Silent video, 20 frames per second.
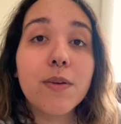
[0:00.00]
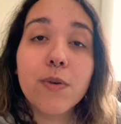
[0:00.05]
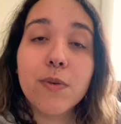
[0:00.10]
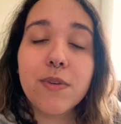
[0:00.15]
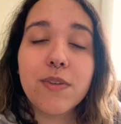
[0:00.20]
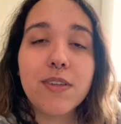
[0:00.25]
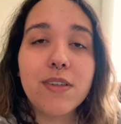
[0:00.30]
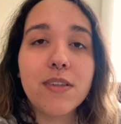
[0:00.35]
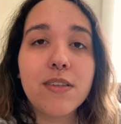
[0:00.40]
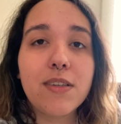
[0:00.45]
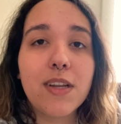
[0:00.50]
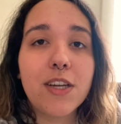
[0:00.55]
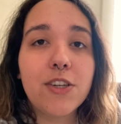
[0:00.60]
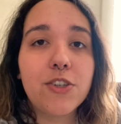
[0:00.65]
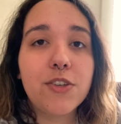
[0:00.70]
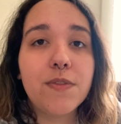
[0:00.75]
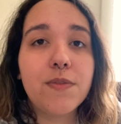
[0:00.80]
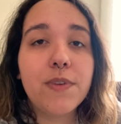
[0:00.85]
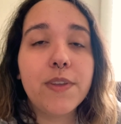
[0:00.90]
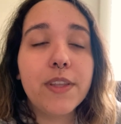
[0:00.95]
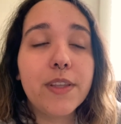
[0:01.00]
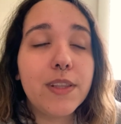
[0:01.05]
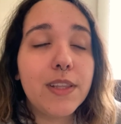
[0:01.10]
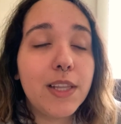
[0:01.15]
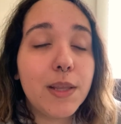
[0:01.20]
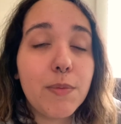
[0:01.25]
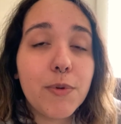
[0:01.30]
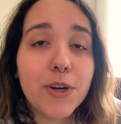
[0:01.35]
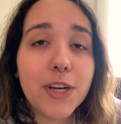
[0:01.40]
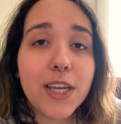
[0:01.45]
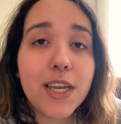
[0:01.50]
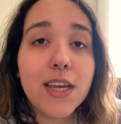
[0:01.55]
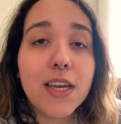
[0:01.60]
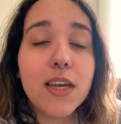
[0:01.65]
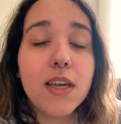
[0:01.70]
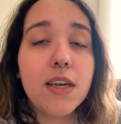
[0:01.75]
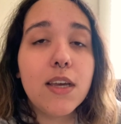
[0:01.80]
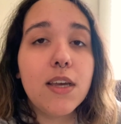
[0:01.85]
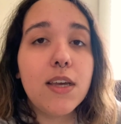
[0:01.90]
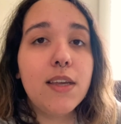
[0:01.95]
go to see the Statue of Liberty.
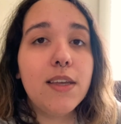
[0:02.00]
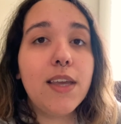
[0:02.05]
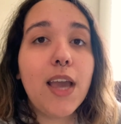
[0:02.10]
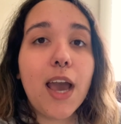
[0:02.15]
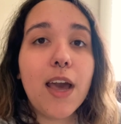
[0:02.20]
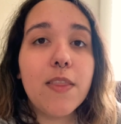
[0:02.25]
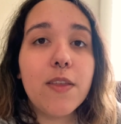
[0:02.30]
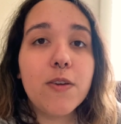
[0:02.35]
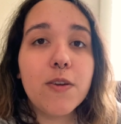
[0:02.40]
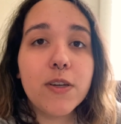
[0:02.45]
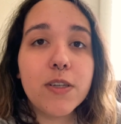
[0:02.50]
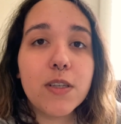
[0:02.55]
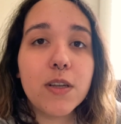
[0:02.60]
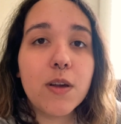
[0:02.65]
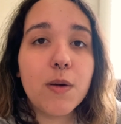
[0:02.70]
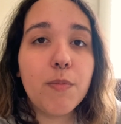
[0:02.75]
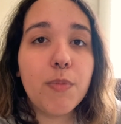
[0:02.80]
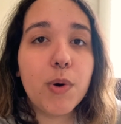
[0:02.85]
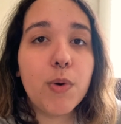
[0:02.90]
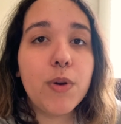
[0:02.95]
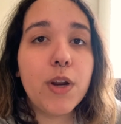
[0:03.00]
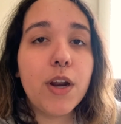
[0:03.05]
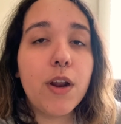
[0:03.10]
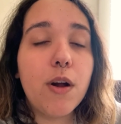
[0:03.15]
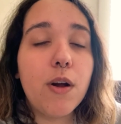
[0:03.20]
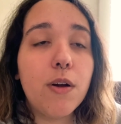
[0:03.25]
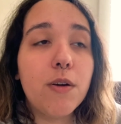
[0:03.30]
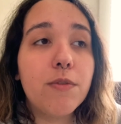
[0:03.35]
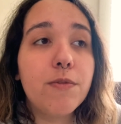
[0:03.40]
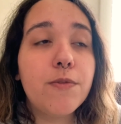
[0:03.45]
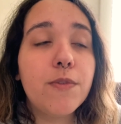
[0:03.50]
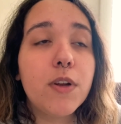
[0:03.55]
Yeah, there is a component of,